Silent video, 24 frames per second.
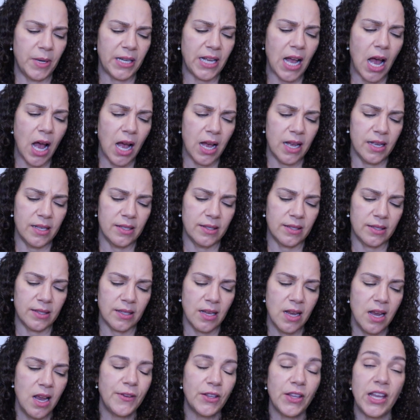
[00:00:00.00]
because
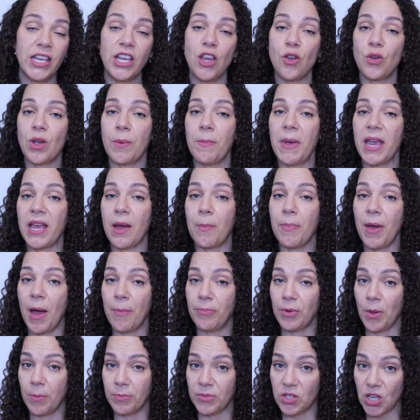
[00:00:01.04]
I feel like you can make a
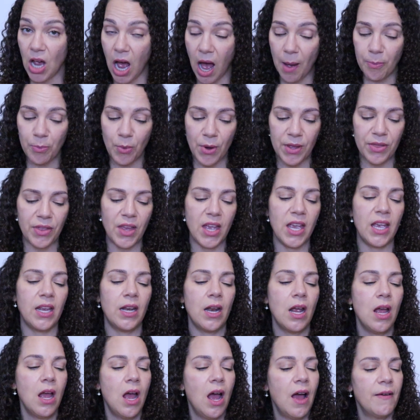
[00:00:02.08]
peplum top with
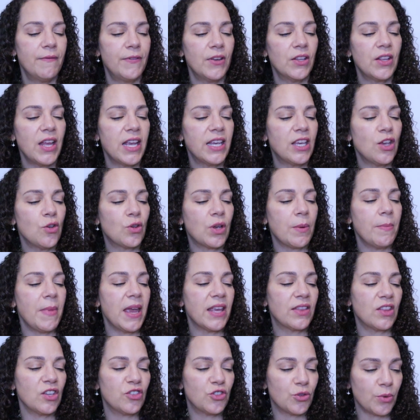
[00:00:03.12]
it. I feel like you can
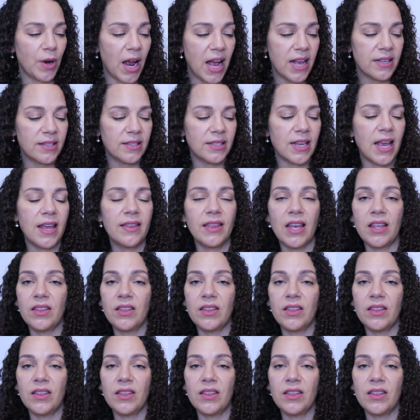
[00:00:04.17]
make the dress, and